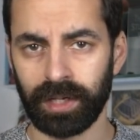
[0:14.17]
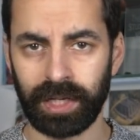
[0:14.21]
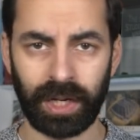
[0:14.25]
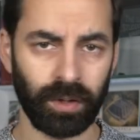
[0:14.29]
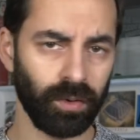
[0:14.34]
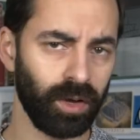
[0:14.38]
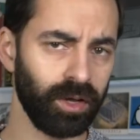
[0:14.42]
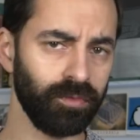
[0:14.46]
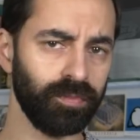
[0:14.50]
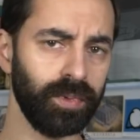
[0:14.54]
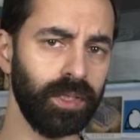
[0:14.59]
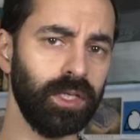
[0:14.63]

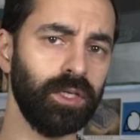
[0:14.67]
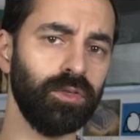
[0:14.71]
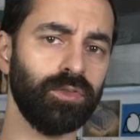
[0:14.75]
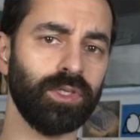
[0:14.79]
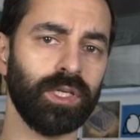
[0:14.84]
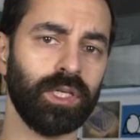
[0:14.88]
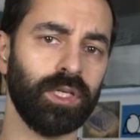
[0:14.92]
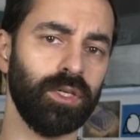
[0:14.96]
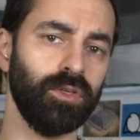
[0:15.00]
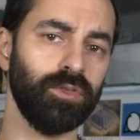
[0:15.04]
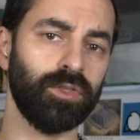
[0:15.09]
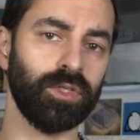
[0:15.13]
Now, I've been
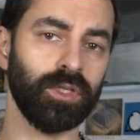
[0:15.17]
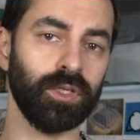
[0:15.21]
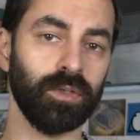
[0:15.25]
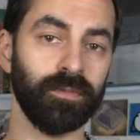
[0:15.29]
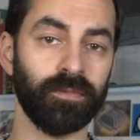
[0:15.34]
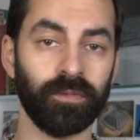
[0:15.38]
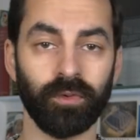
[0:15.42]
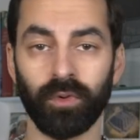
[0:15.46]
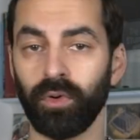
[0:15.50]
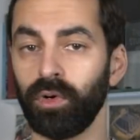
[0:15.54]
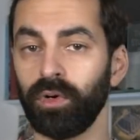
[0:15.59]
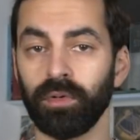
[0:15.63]
using
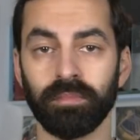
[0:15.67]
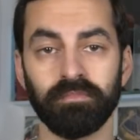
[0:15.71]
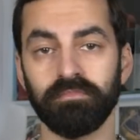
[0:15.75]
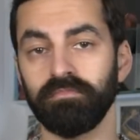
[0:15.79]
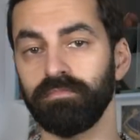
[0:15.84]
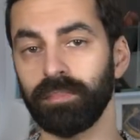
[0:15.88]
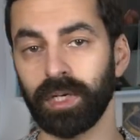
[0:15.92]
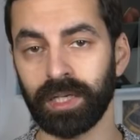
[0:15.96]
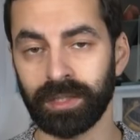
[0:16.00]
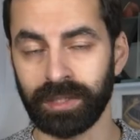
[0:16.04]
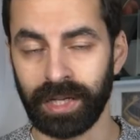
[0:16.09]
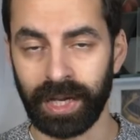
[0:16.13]
YouTube for
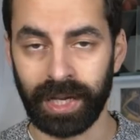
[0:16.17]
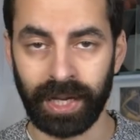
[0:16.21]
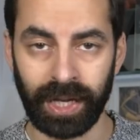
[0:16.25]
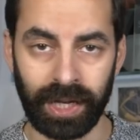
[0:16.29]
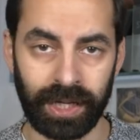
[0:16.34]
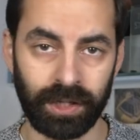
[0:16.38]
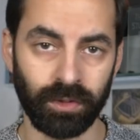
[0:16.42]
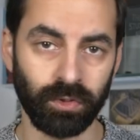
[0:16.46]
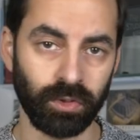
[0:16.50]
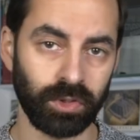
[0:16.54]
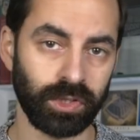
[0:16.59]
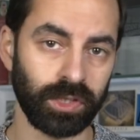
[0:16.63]
a
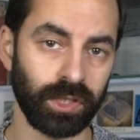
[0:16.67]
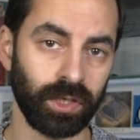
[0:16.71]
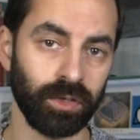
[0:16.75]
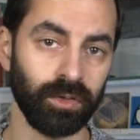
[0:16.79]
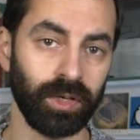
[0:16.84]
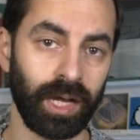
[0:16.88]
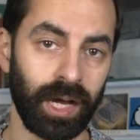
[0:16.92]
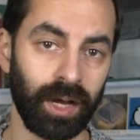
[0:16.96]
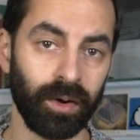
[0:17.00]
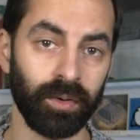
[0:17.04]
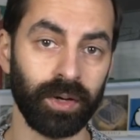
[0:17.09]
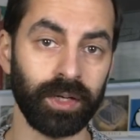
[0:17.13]
decade or
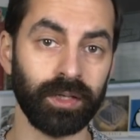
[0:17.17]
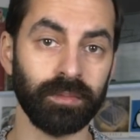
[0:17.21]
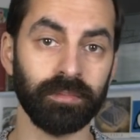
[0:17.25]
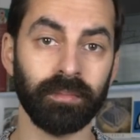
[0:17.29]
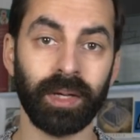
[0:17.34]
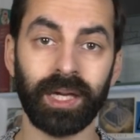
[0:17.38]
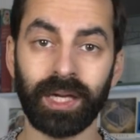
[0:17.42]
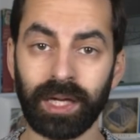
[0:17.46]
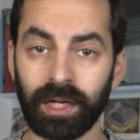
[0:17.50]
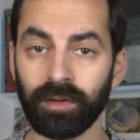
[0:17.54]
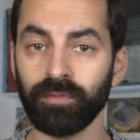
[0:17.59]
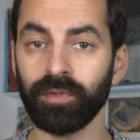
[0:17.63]
so now and
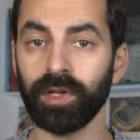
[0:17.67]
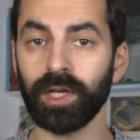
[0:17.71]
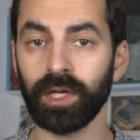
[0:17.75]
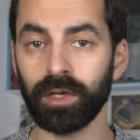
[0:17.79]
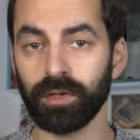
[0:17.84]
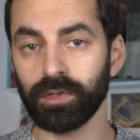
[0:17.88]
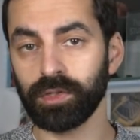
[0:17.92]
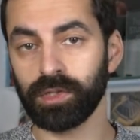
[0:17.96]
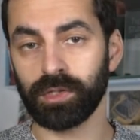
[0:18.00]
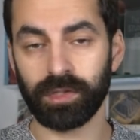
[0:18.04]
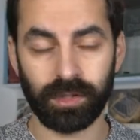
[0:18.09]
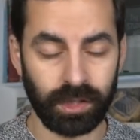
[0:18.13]
making
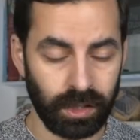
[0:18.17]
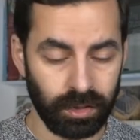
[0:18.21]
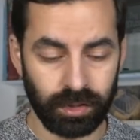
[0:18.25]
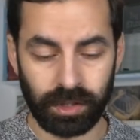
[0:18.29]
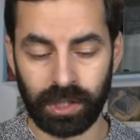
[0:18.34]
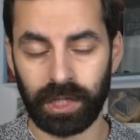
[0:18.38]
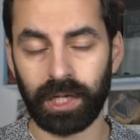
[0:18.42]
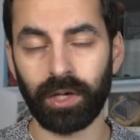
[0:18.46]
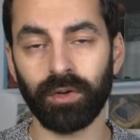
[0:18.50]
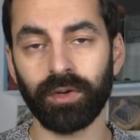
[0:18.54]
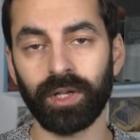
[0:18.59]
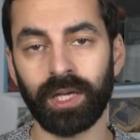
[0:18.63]
videos
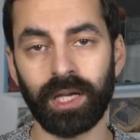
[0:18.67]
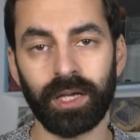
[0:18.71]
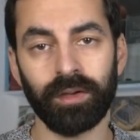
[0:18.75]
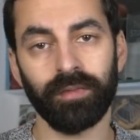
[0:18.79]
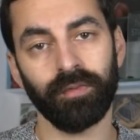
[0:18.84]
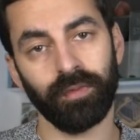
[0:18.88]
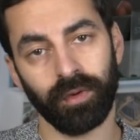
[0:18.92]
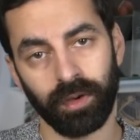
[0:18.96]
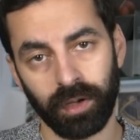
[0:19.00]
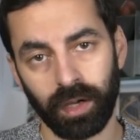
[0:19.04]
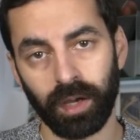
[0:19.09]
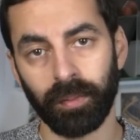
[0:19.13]
seriously on here
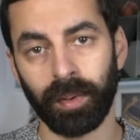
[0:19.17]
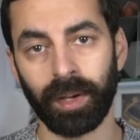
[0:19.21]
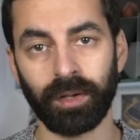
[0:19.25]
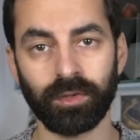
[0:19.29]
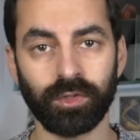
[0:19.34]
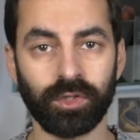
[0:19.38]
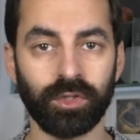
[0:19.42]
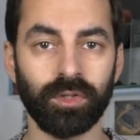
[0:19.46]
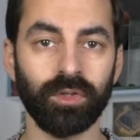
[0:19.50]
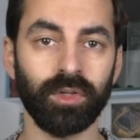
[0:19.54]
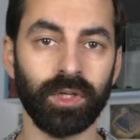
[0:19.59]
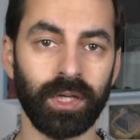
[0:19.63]
for
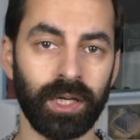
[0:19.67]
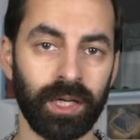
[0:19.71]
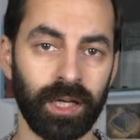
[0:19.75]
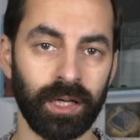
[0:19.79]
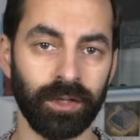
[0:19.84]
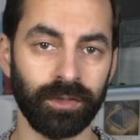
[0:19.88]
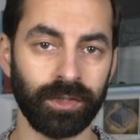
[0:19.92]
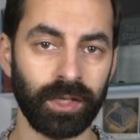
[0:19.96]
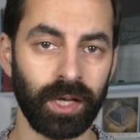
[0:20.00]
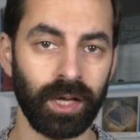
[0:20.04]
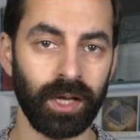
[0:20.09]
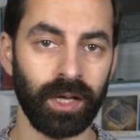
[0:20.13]
about 2
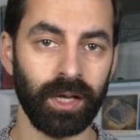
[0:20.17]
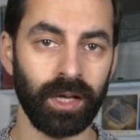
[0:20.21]
years.